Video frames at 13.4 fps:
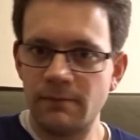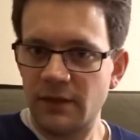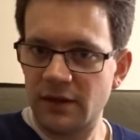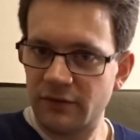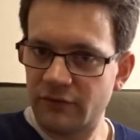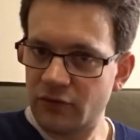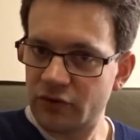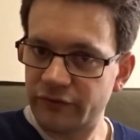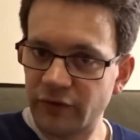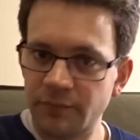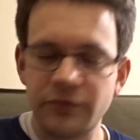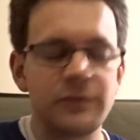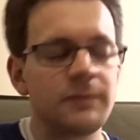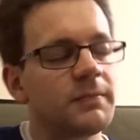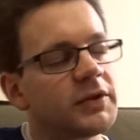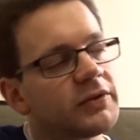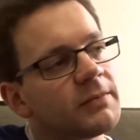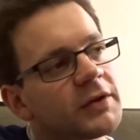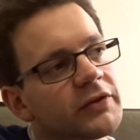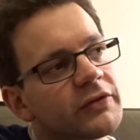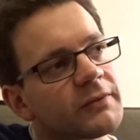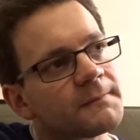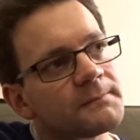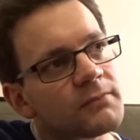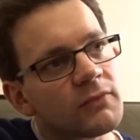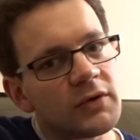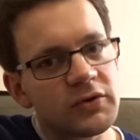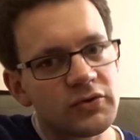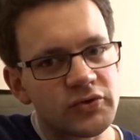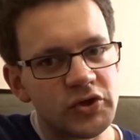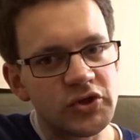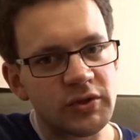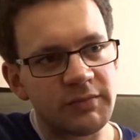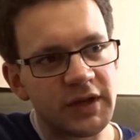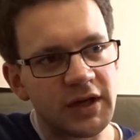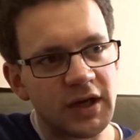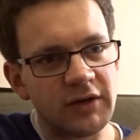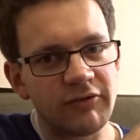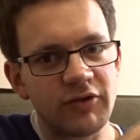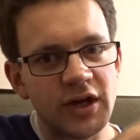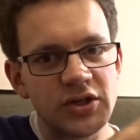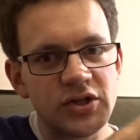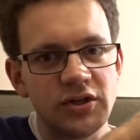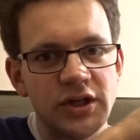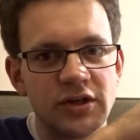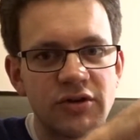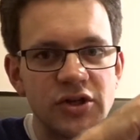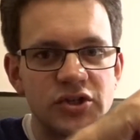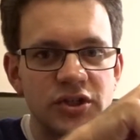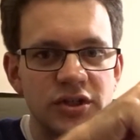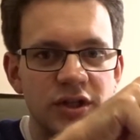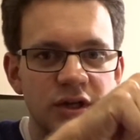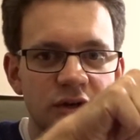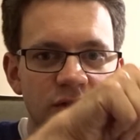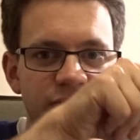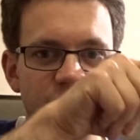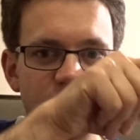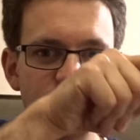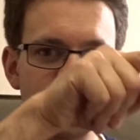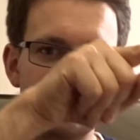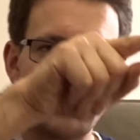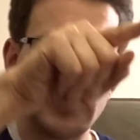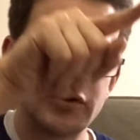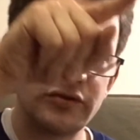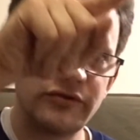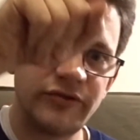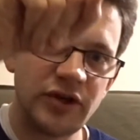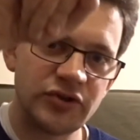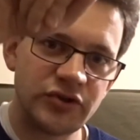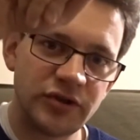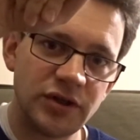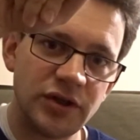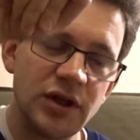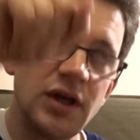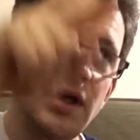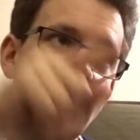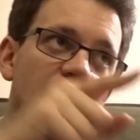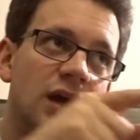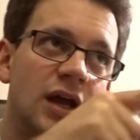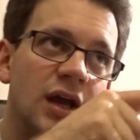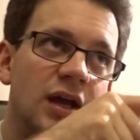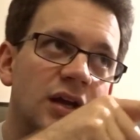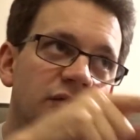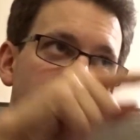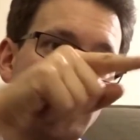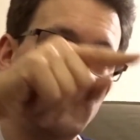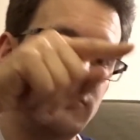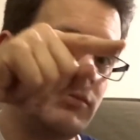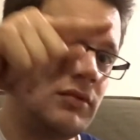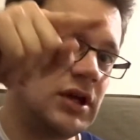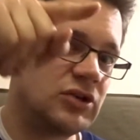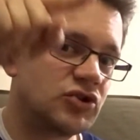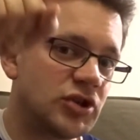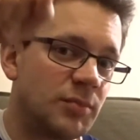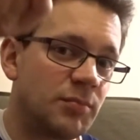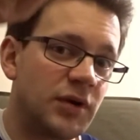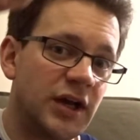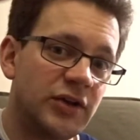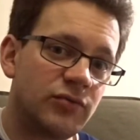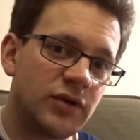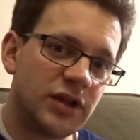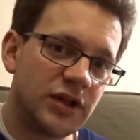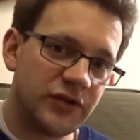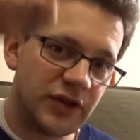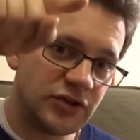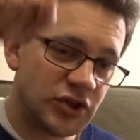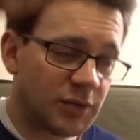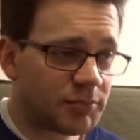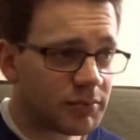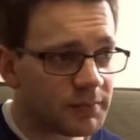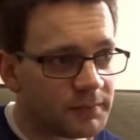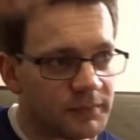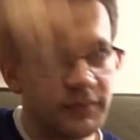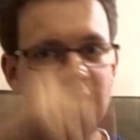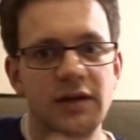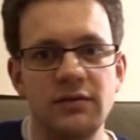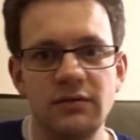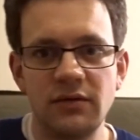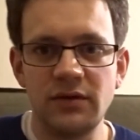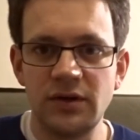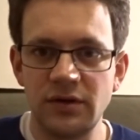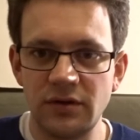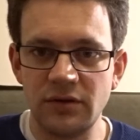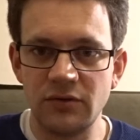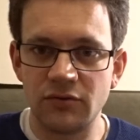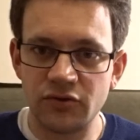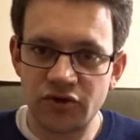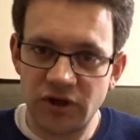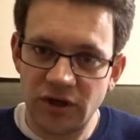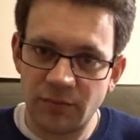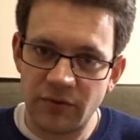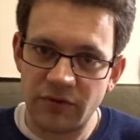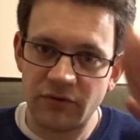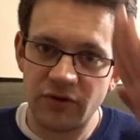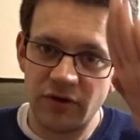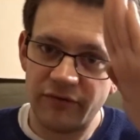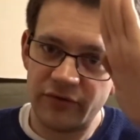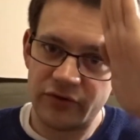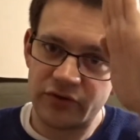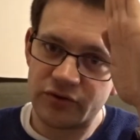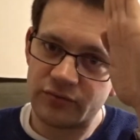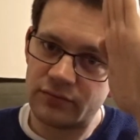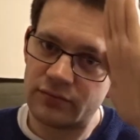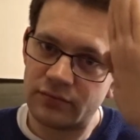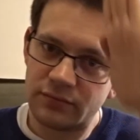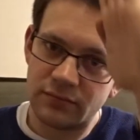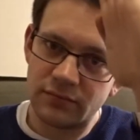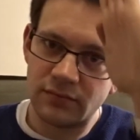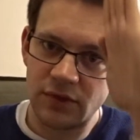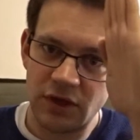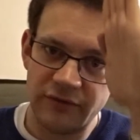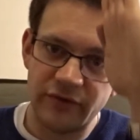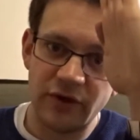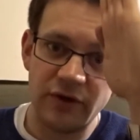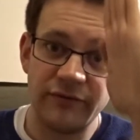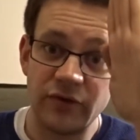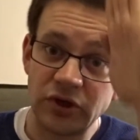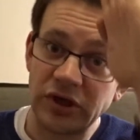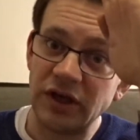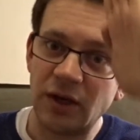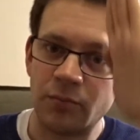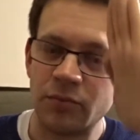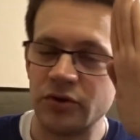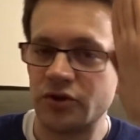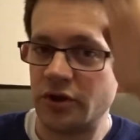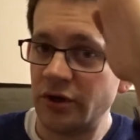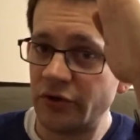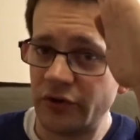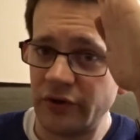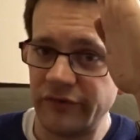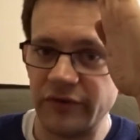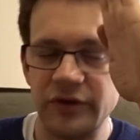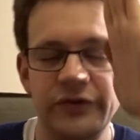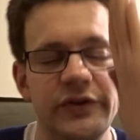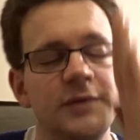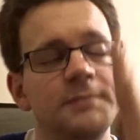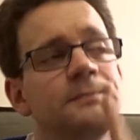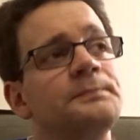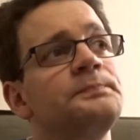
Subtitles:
then of course flipped, but we see something kind of gradually increasing and then going faster and faster and faster. And if you extrapolate where that ends up, then you also end up with a graph that's kind of going vertically upwards, going to infinity.